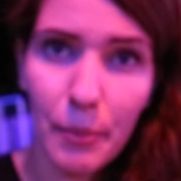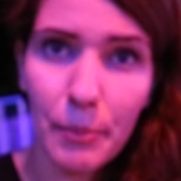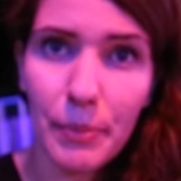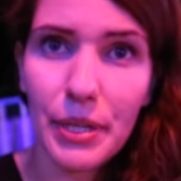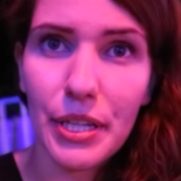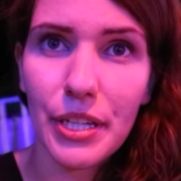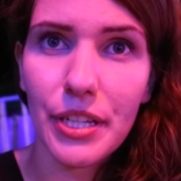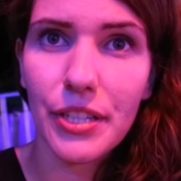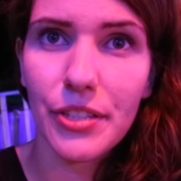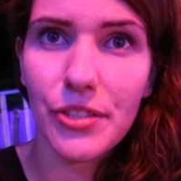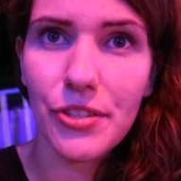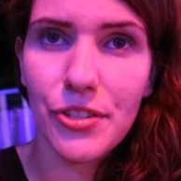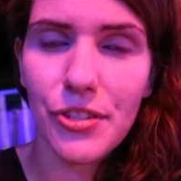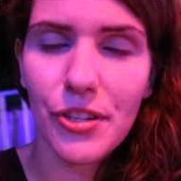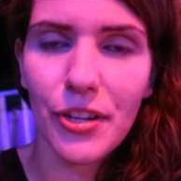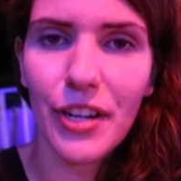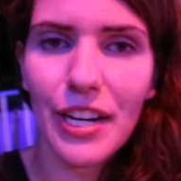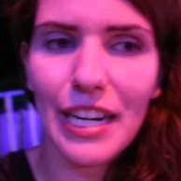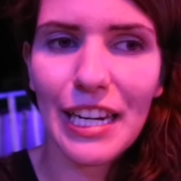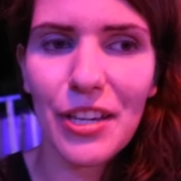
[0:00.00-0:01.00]

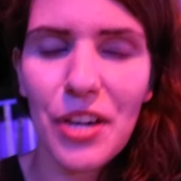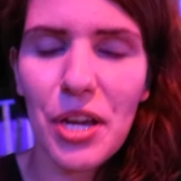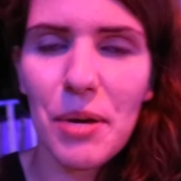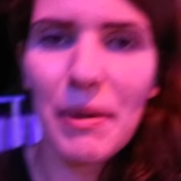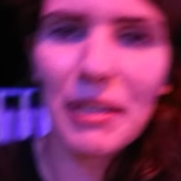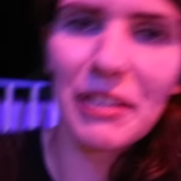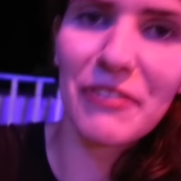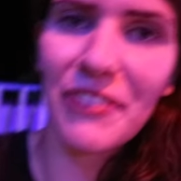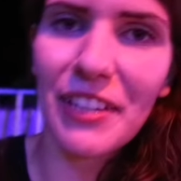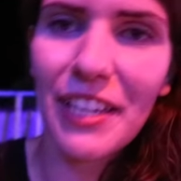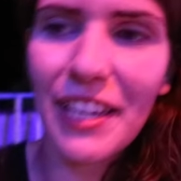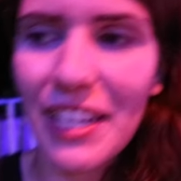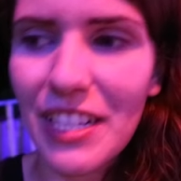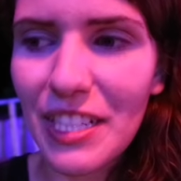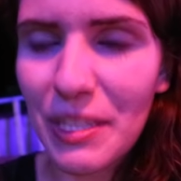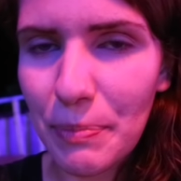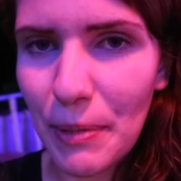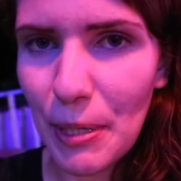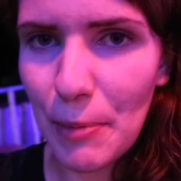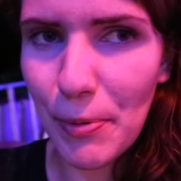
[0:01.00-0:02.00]
Beach earlier, but we
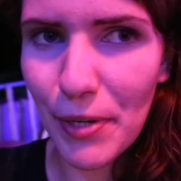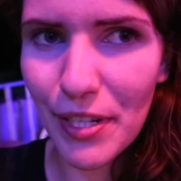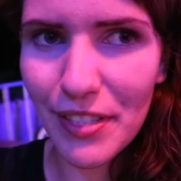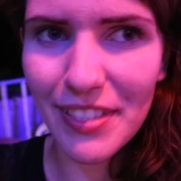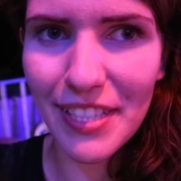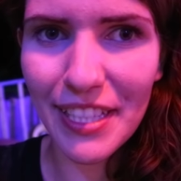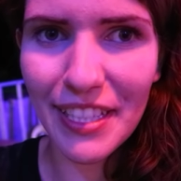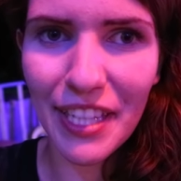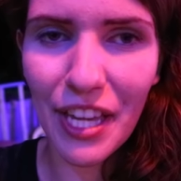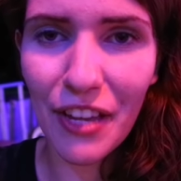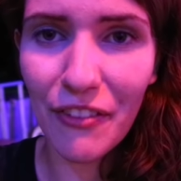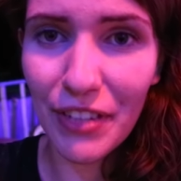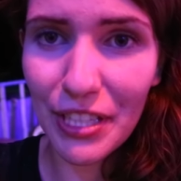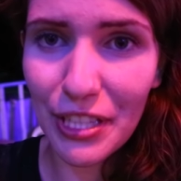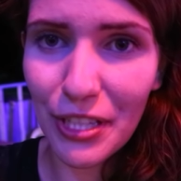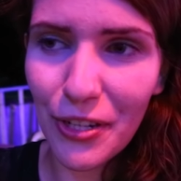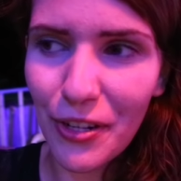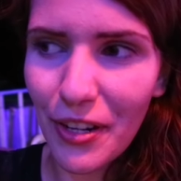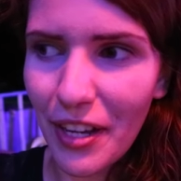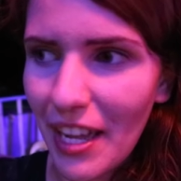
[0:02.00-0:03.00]
heard people singing
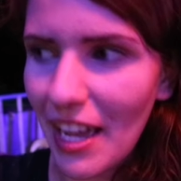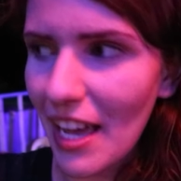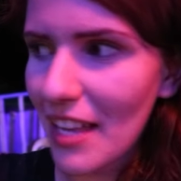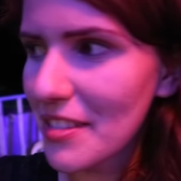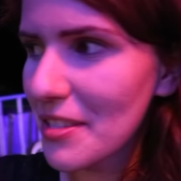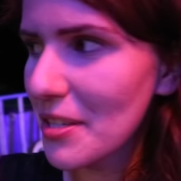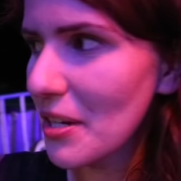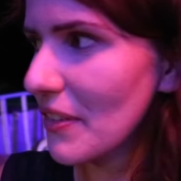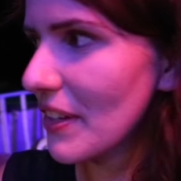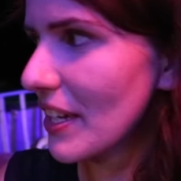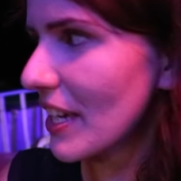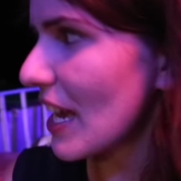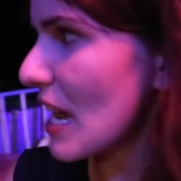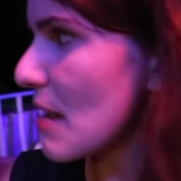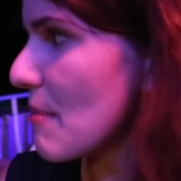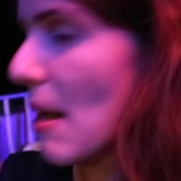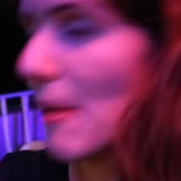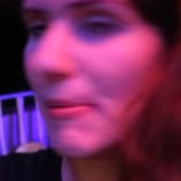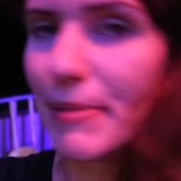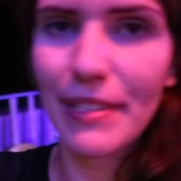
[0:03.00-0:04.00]
Videoke, so we
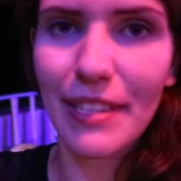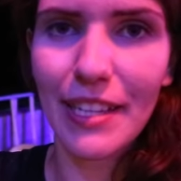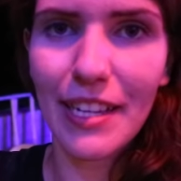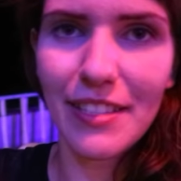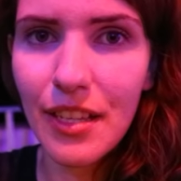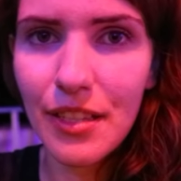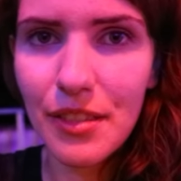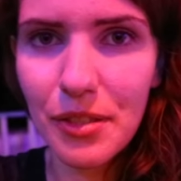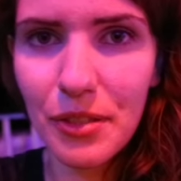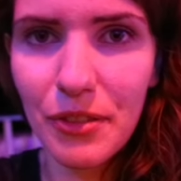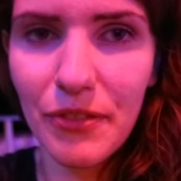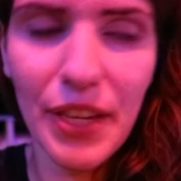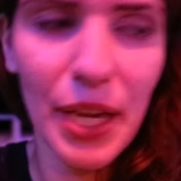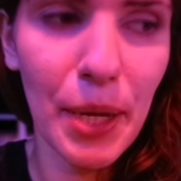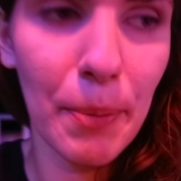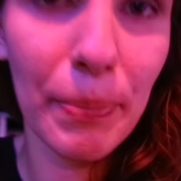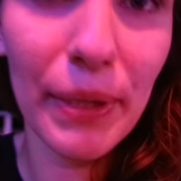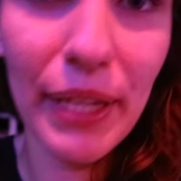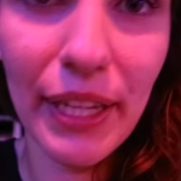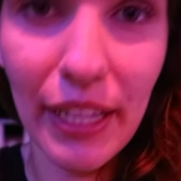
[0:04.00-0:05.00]
came upstairs, so we
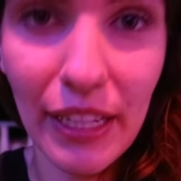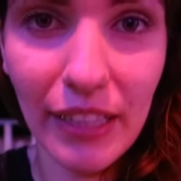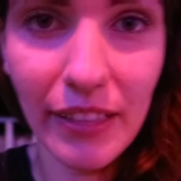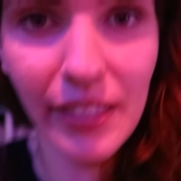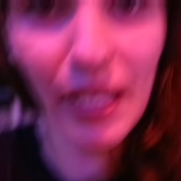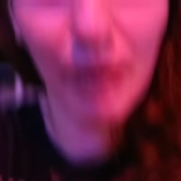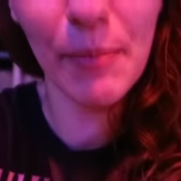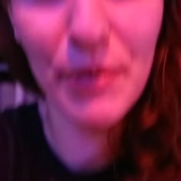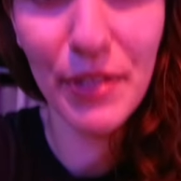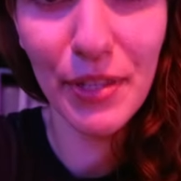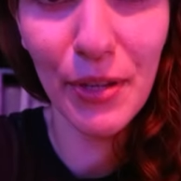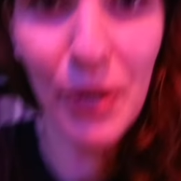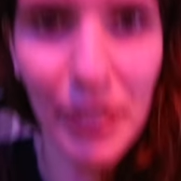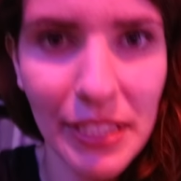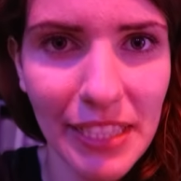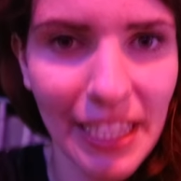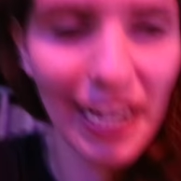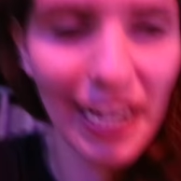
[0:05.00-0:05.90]
are picking some songs